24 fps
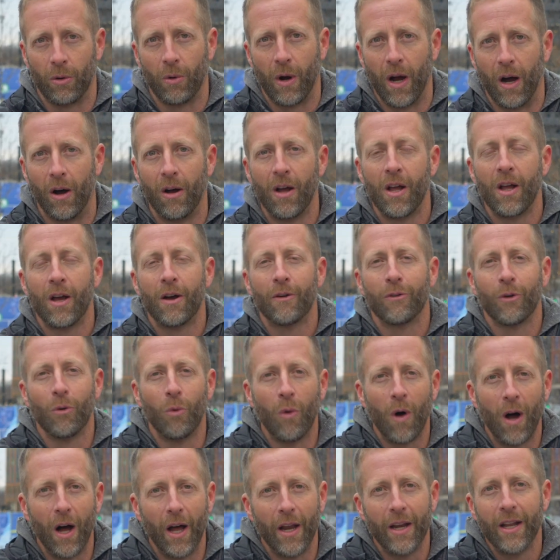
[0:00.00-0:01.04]
Well, for
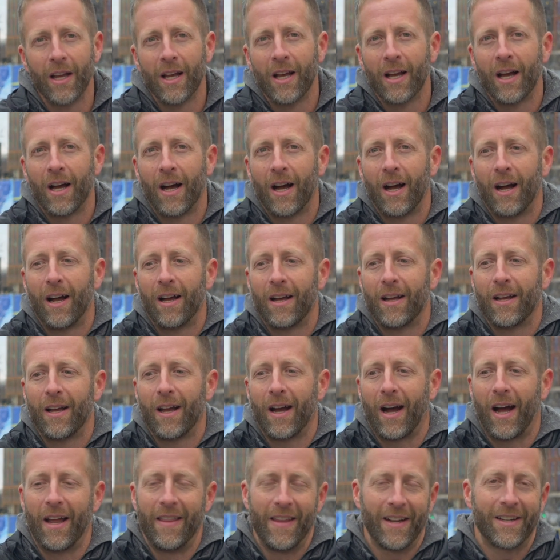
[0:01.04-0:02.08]
one,
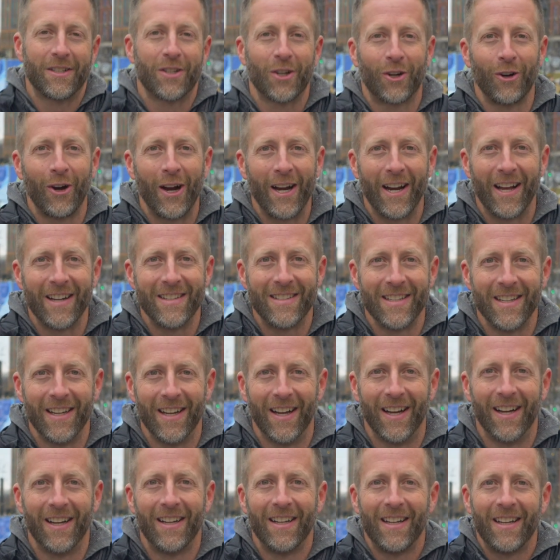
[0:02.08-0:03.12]
I think it's a great
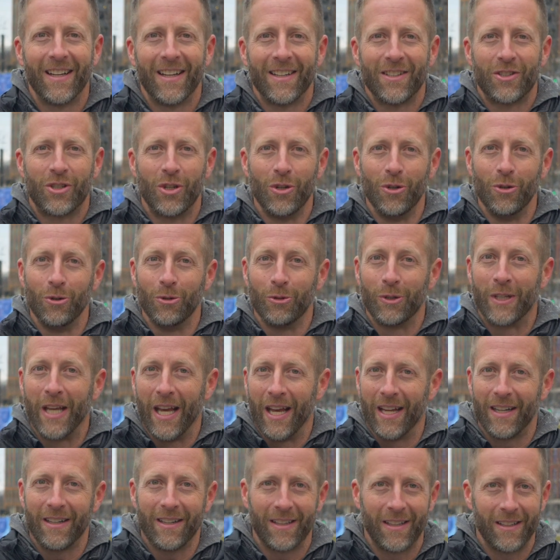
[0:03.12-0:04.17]
idea to
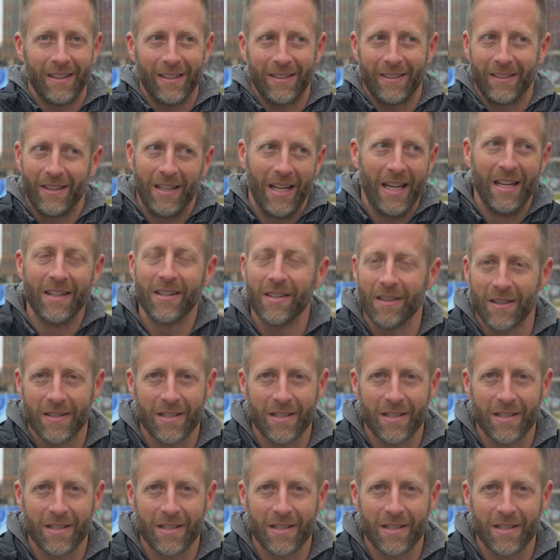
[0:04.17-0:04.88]
get into the